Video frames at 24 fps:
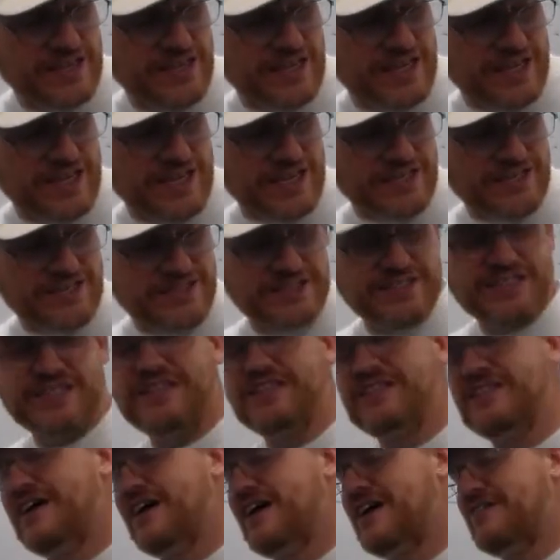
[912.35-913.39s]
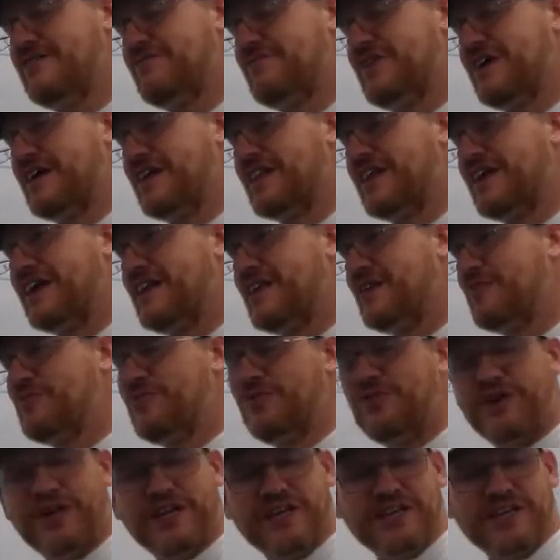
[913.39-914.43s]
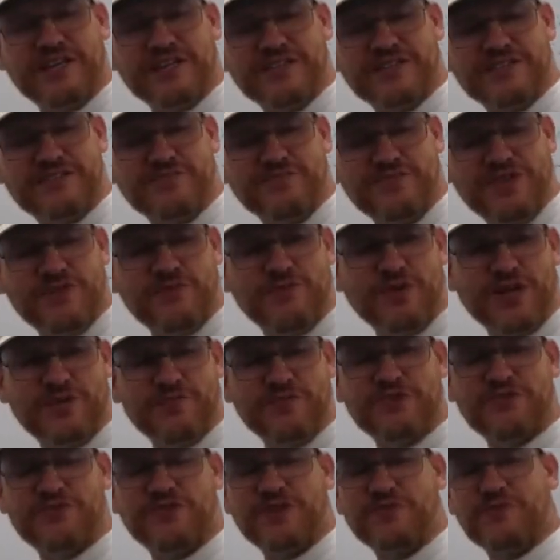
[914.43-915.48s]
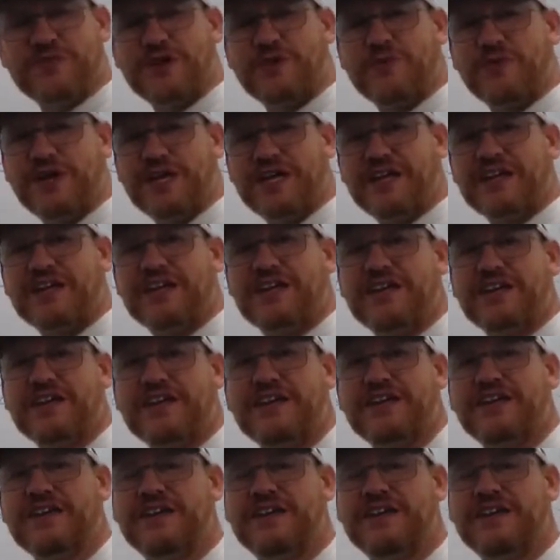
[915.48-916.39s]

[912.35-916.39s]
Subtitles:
and I see that my landing point is midway between my wing